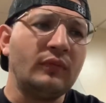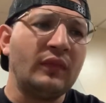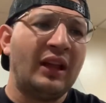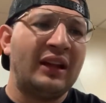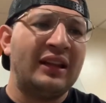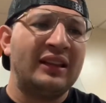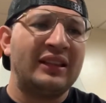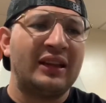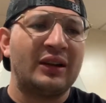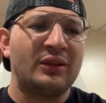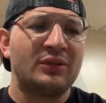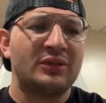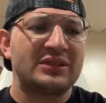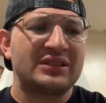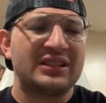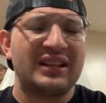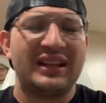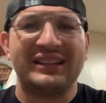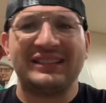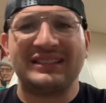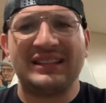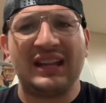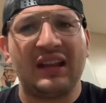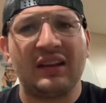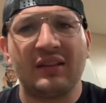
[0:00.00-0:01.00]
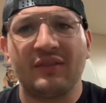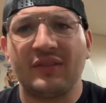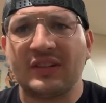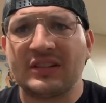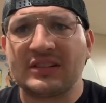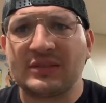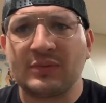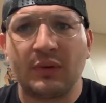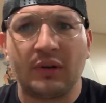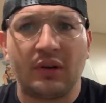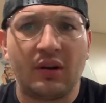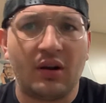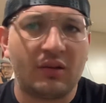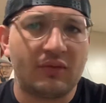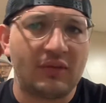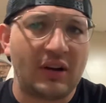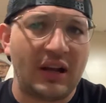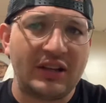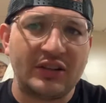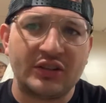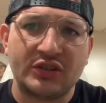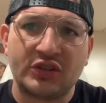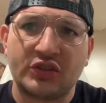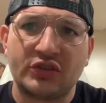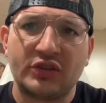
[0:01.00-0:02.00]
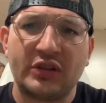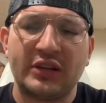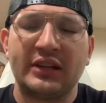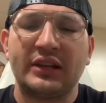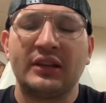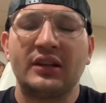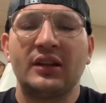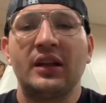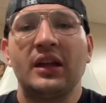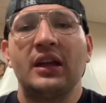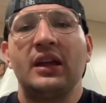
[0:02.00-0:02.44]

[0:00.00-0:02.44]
and there was like 10 of us. We were all riding street,